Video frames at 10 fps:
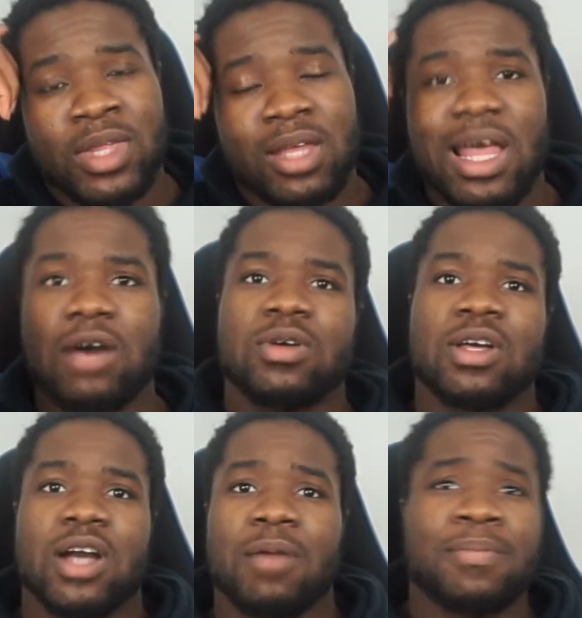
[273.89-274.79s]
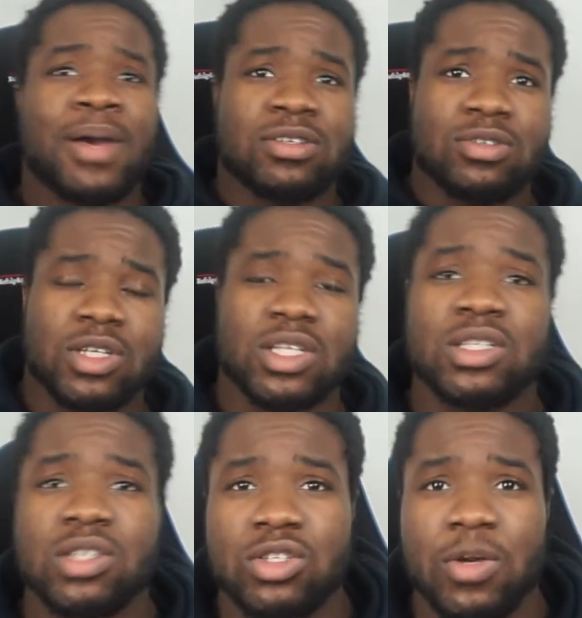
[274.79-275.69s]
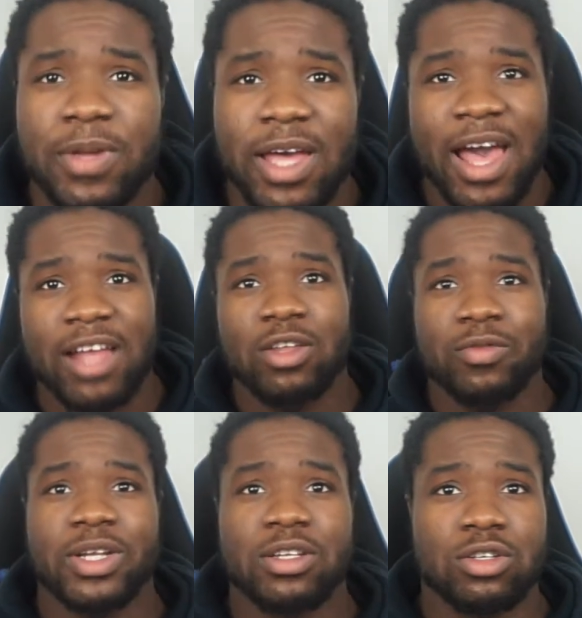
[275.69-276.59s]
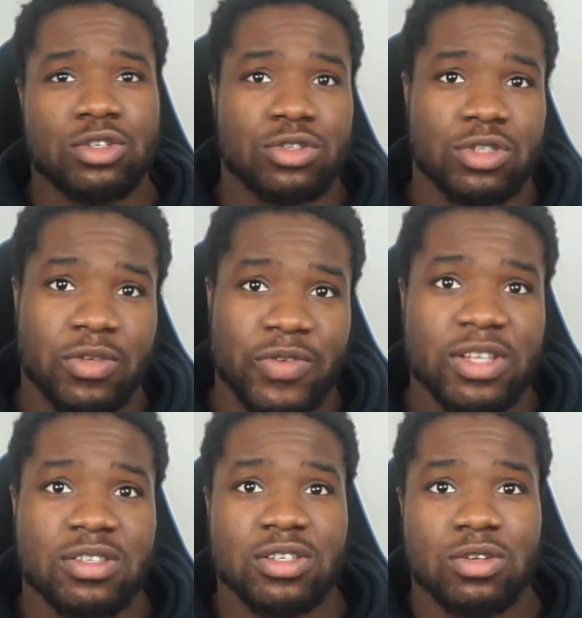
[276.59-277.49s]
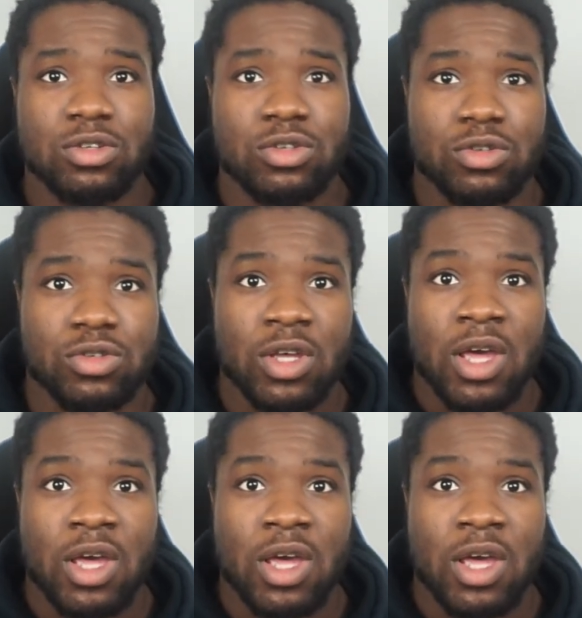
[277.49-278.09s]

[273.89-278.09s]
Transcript: Now, coming back to the topic at hand of whether to choose university or to choose